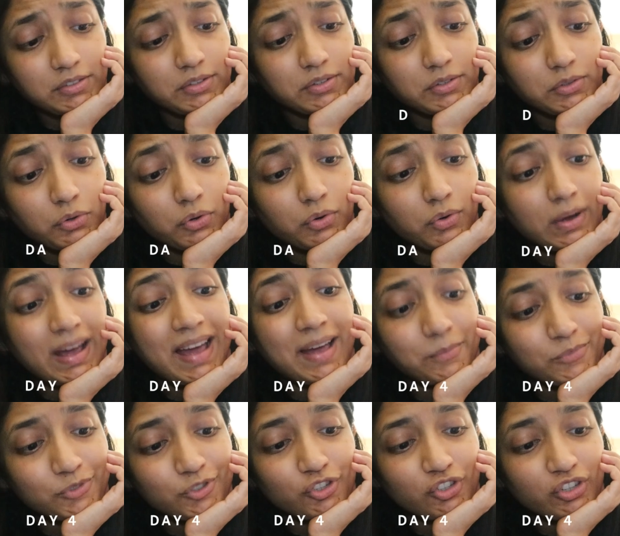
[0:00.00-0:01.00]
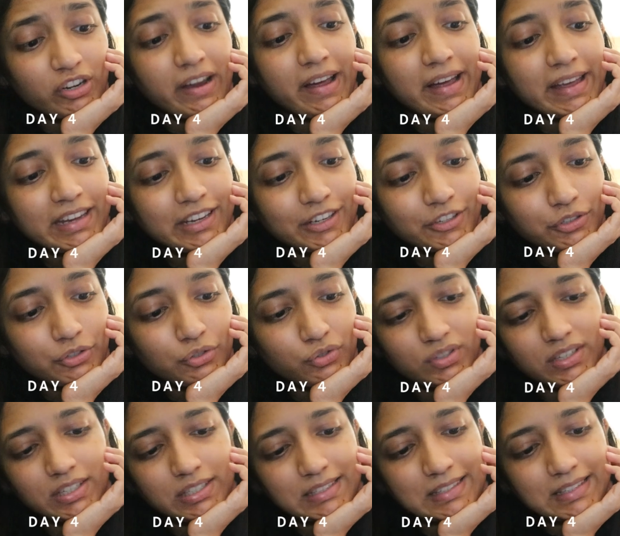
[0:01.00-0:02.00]
So I'm trying
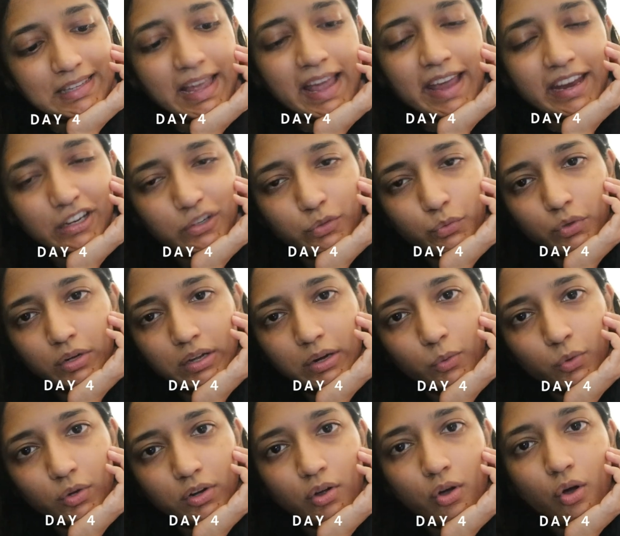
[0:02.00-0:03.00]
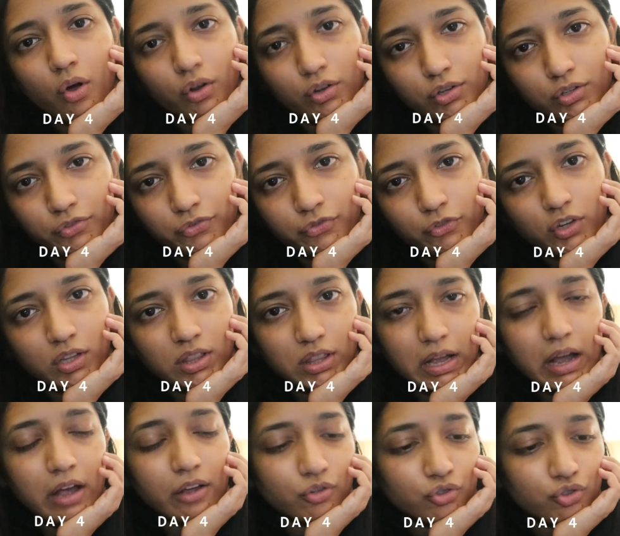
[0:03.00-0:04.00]
to decide what I want to order for
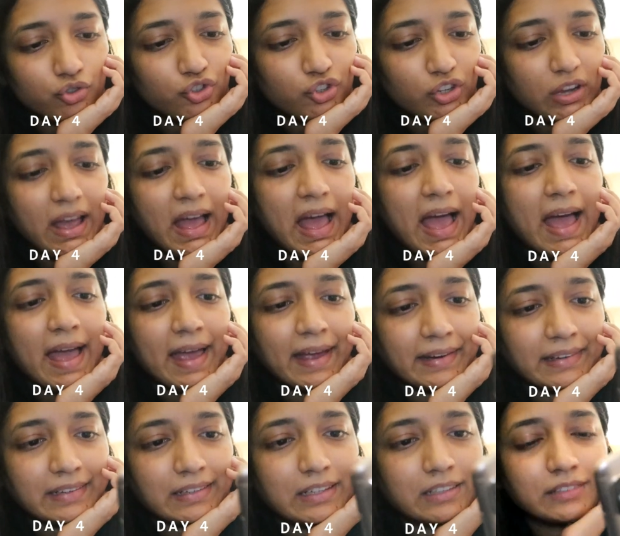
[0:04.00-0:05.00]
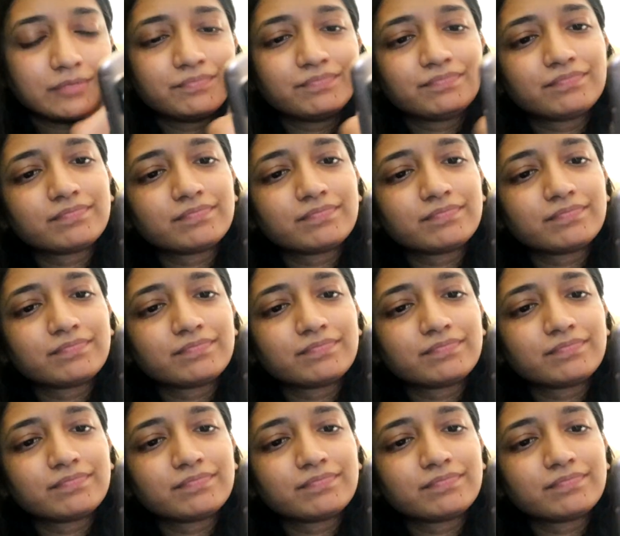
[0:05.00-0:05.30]
lunch, and